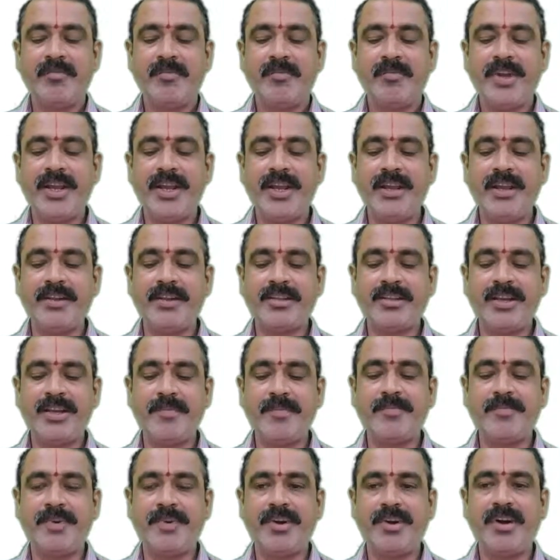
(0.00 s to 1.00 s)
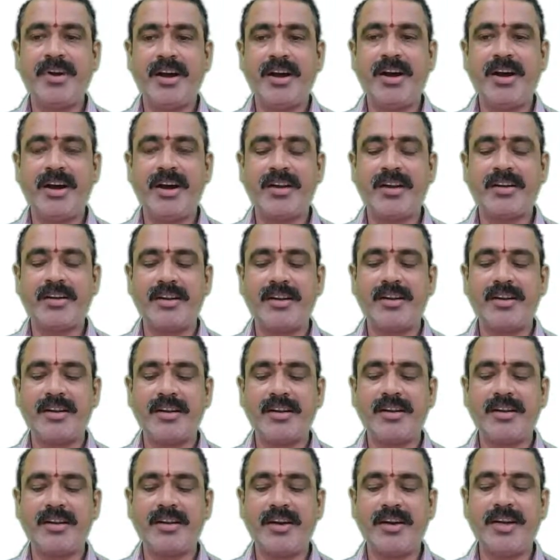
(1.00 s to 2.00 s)
Pay-in slip or
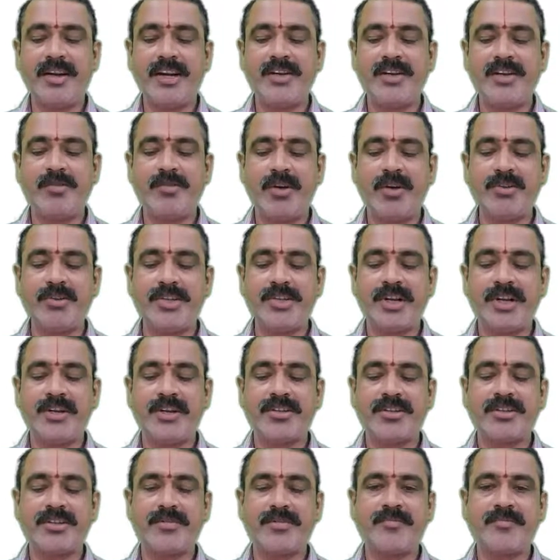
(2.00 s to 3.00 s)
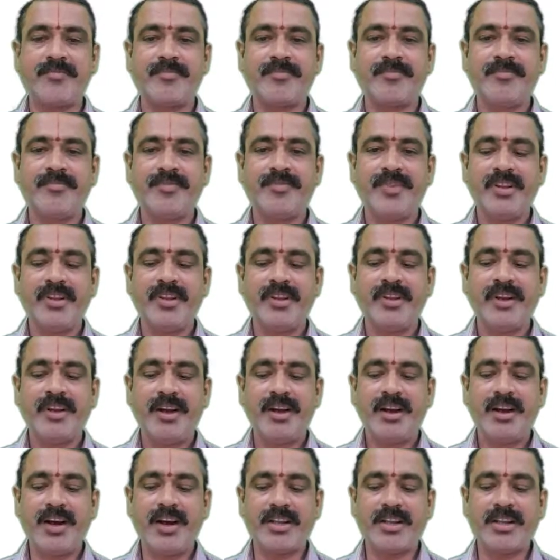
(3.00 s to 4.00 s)
credit vouchers
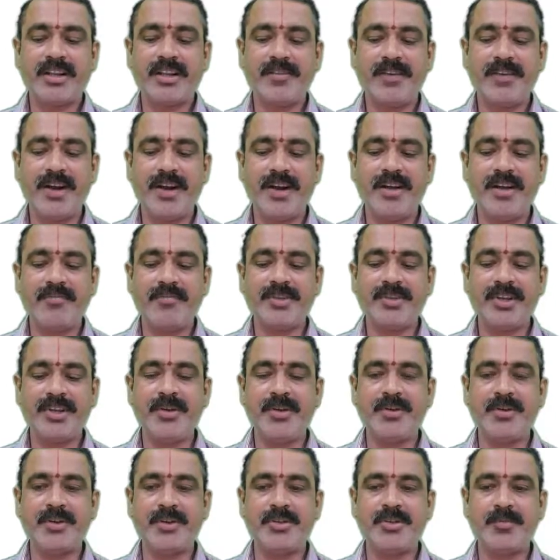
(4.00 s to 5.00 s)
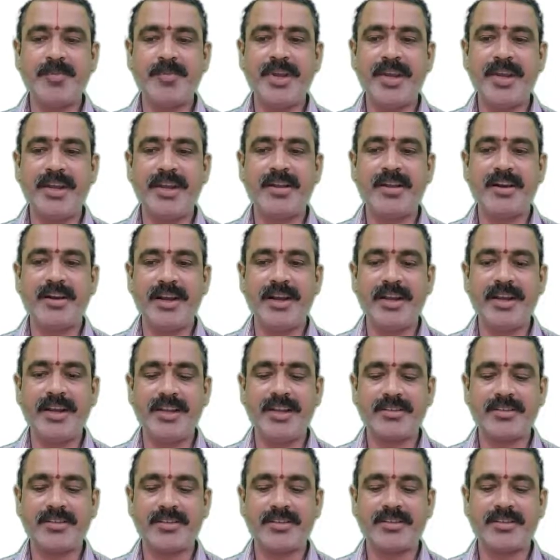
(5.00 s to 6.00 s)
are the forms used to pay
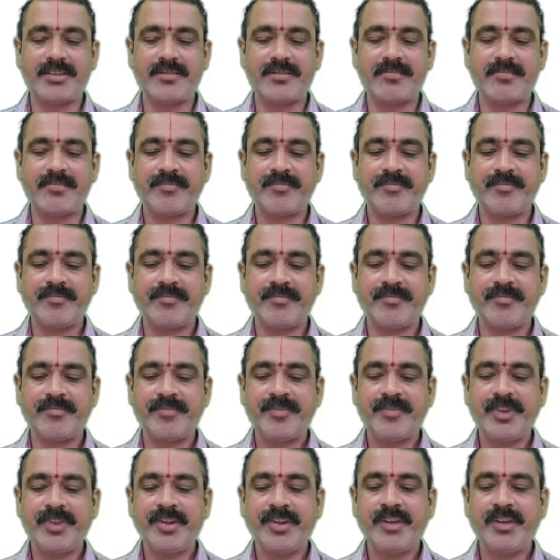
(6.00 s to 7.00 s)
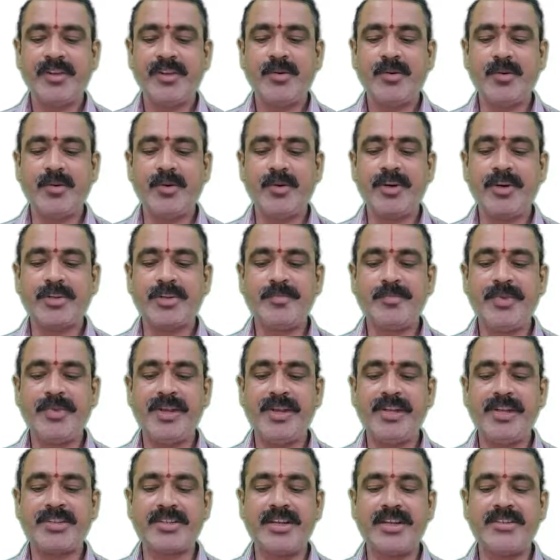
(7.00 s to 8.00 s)
coins, notes,
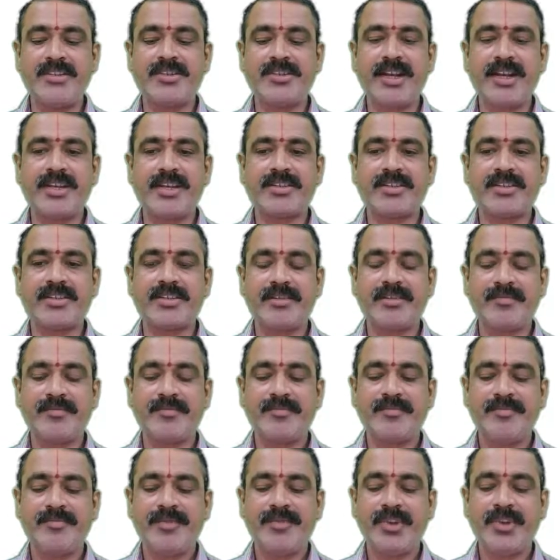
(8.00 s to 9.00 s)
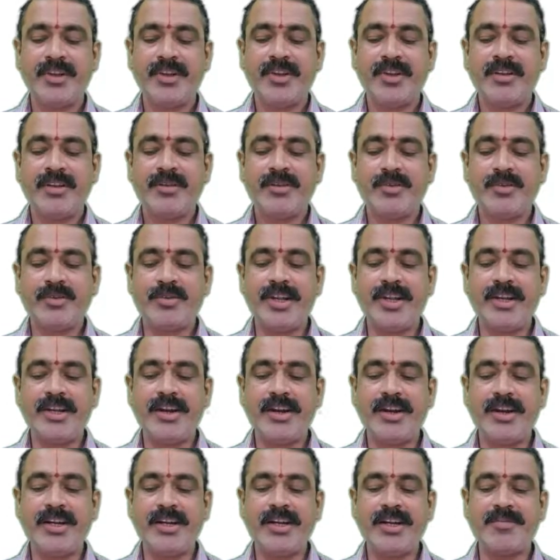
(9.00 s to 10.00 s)
bills and checks to the
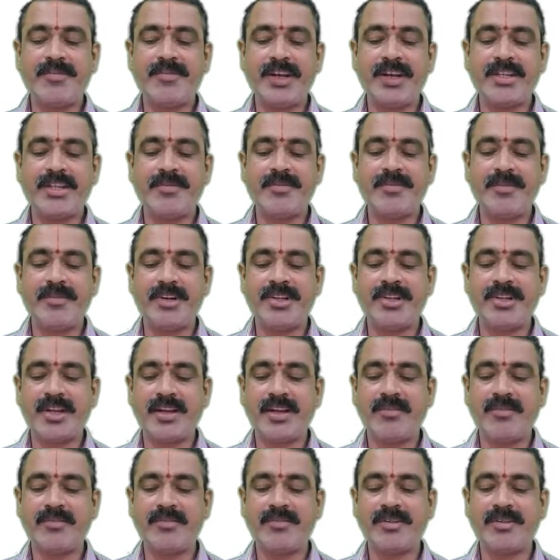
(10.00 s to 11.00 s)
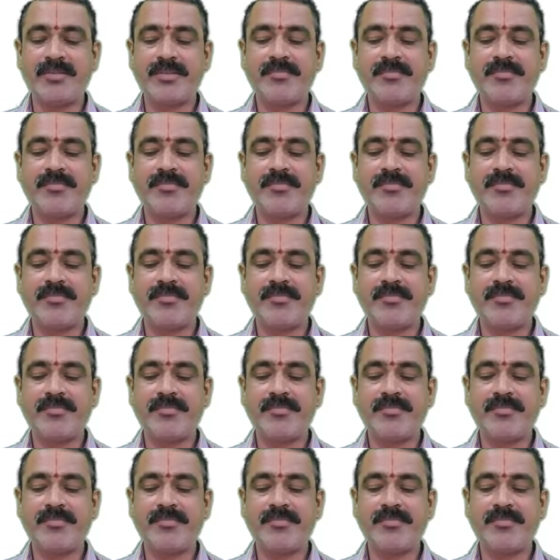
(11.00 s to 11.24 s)
credit of customer's account.